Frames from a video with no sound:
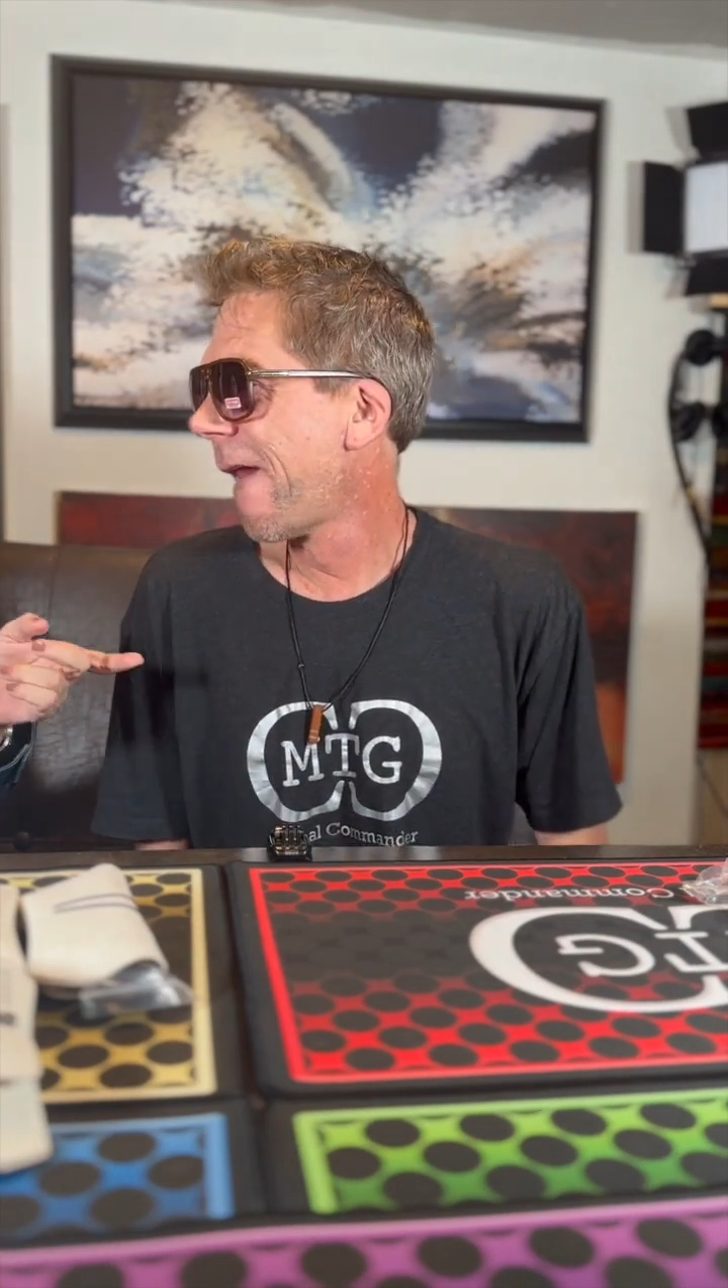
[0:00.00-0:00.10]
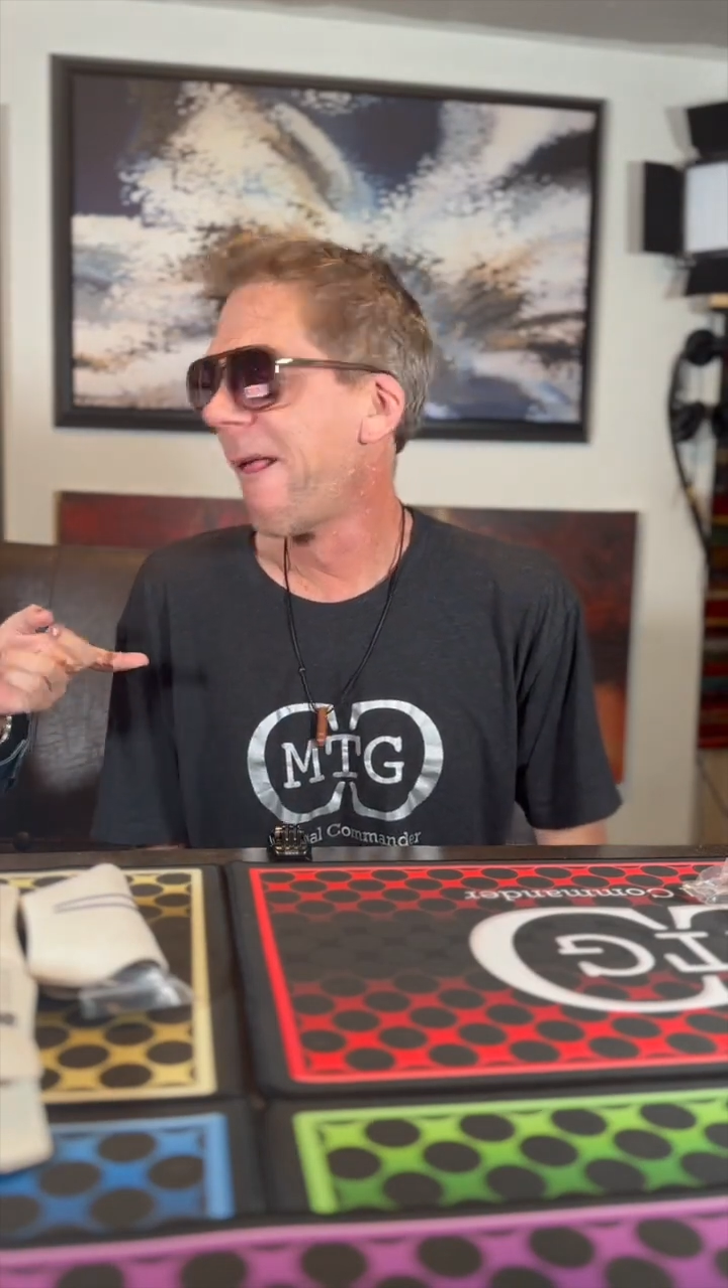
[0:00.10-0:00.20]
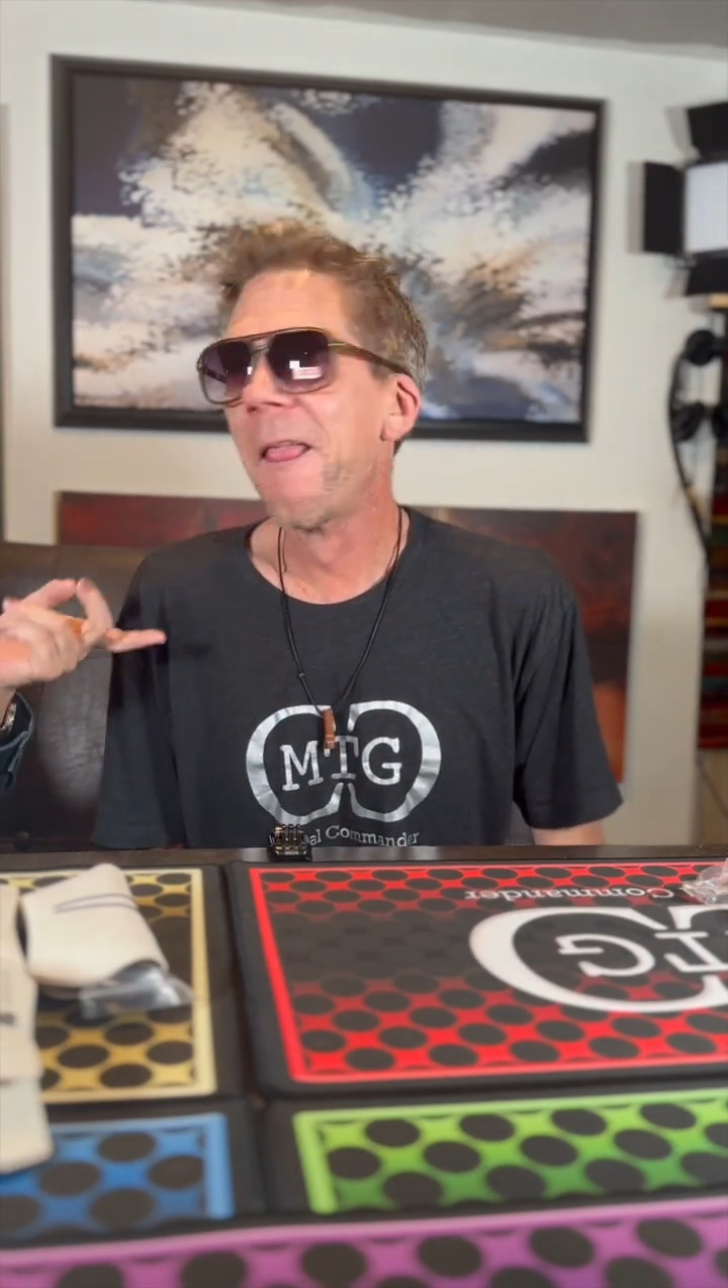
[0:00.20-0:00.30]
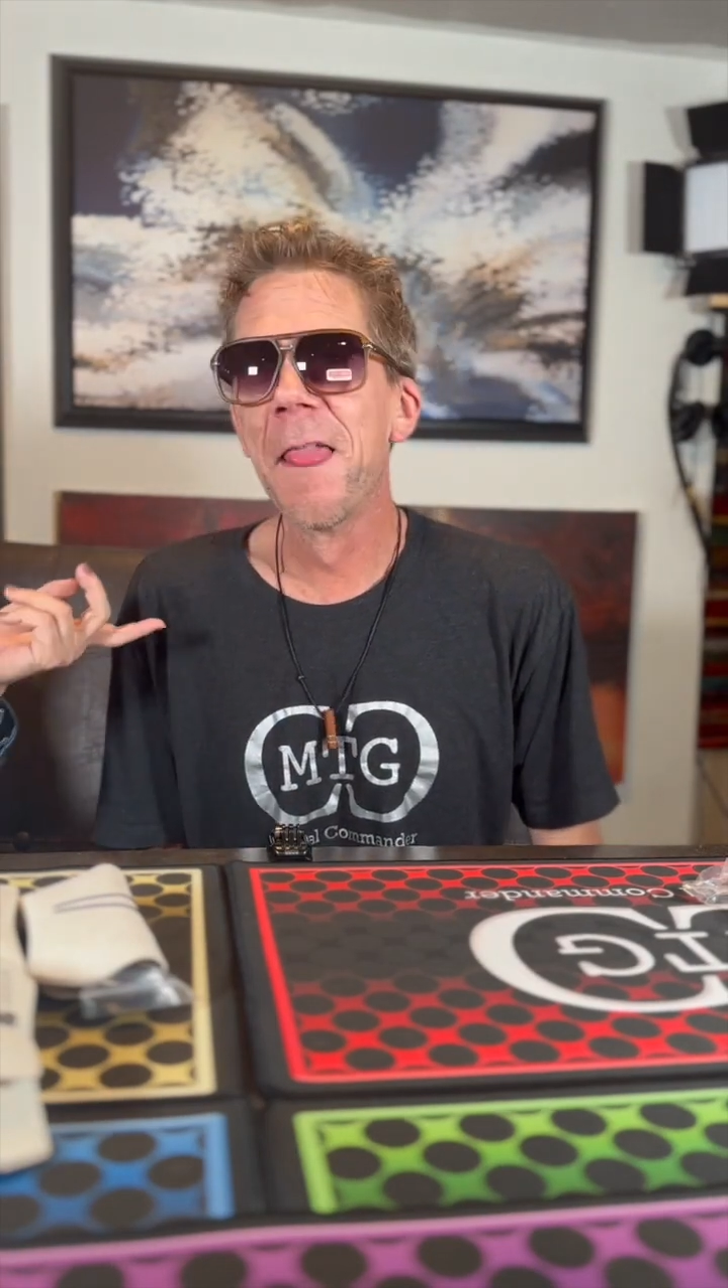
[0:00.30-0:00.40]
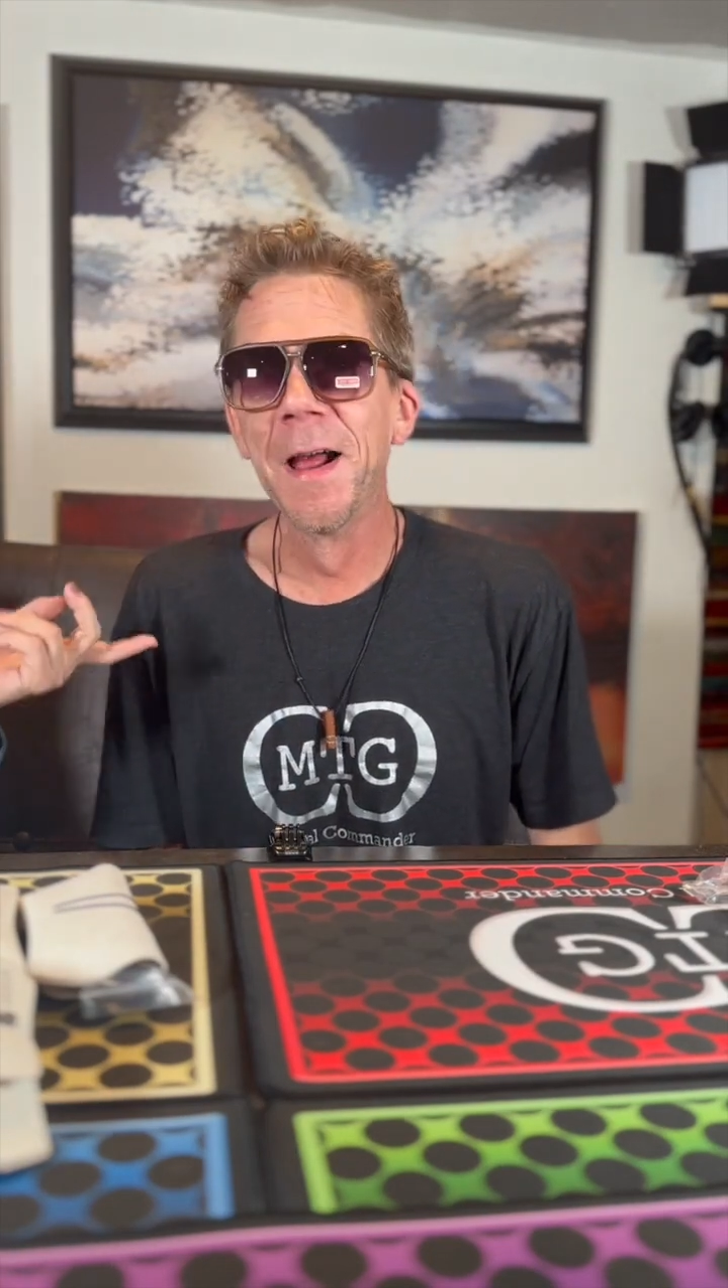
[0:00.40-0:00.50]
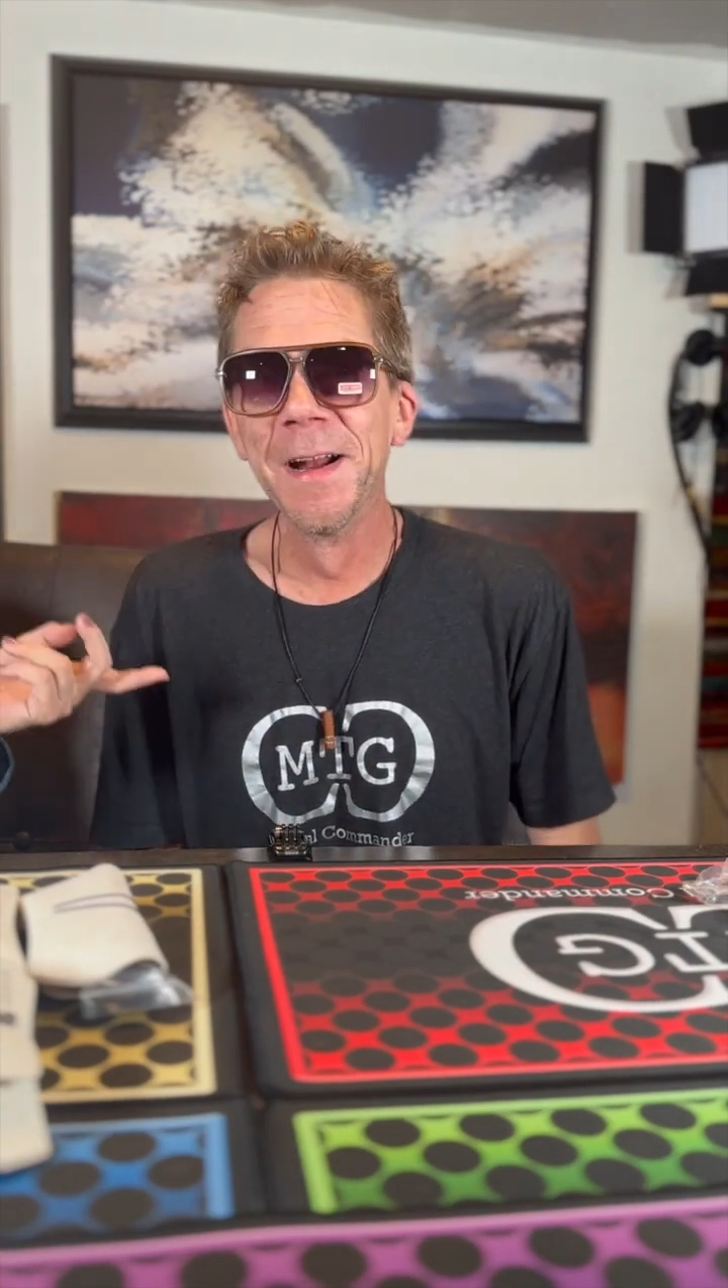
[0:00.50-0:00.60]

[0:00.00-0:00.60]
those